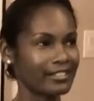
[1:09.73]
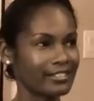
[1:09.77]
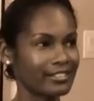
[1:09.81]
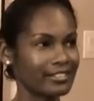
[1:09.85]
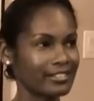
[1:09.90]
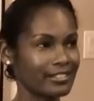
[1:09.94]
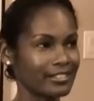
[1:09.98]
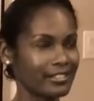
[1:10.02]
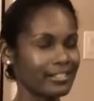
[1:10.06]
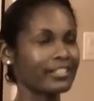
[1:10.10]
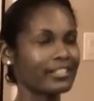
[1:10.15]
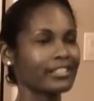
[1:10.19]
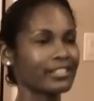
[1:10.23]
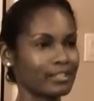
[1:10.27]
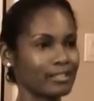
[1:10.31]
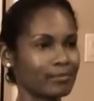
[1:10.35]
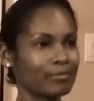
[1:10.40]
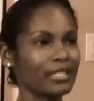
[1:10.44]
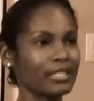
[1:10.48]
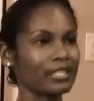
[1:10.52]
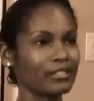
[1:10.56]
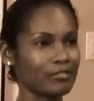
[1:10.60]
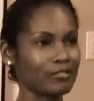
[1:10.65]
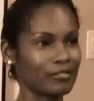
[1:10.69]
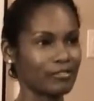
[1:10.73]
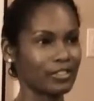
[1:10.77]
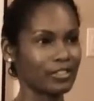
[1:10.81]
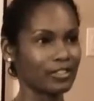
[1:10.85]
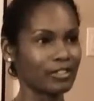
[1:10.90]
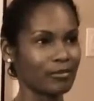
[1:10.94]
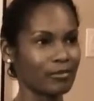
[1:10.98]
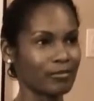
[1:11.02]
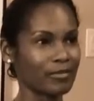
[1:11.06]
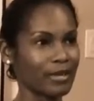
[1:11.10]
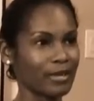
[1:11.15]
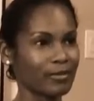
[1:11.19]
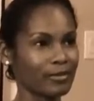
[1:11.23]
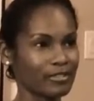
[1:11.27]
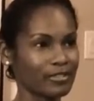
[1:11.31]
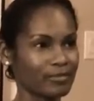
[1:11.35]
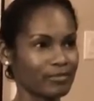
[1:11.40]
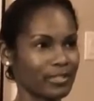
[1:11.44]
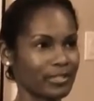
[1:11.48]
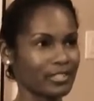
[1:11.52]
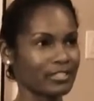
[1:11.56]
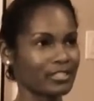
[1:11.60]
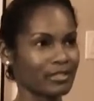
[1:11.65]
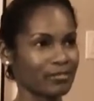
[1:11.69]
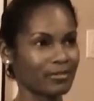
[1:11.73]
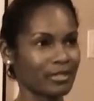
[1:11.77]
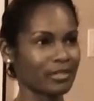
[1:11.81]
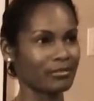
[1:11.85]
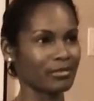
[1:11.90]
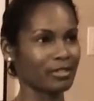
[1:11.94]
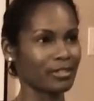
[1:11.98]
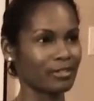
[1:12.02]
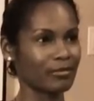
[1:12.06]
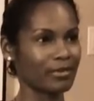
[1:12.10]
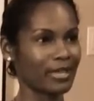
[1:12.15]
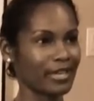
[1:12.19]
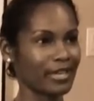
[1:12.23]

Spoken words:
I'd done an independent film that was picked up by